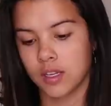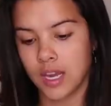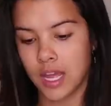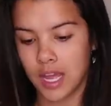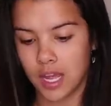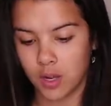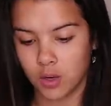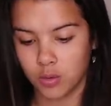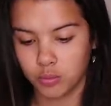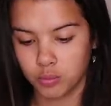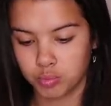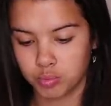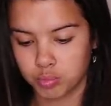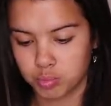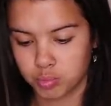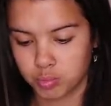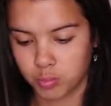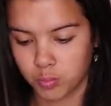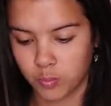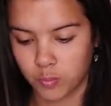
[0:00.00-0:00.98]
Now,
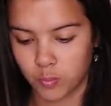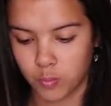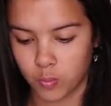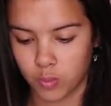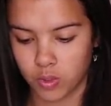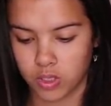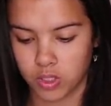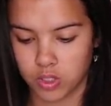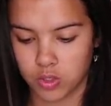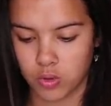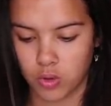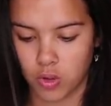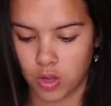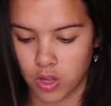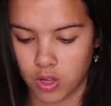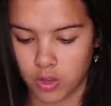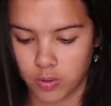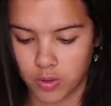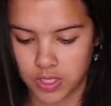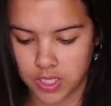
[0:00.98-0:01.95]
we're gonna scroll
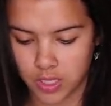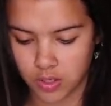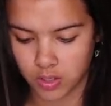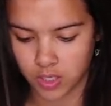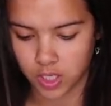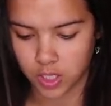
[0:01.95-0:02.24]
all the way down